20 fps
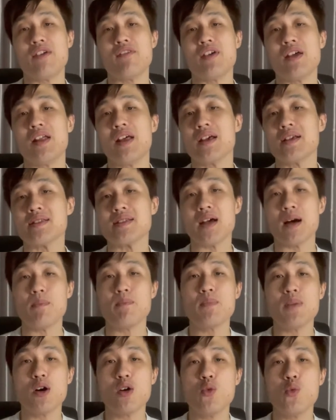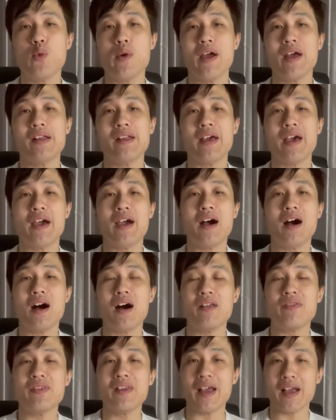an example where there are
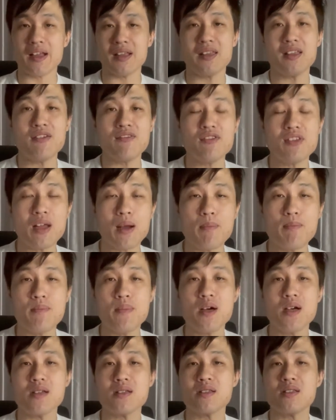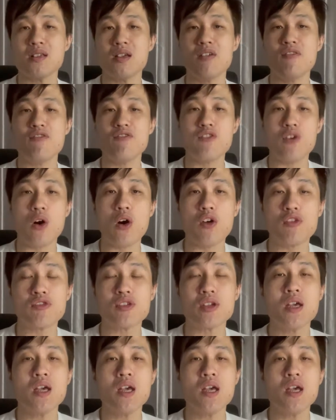negative numbers involved,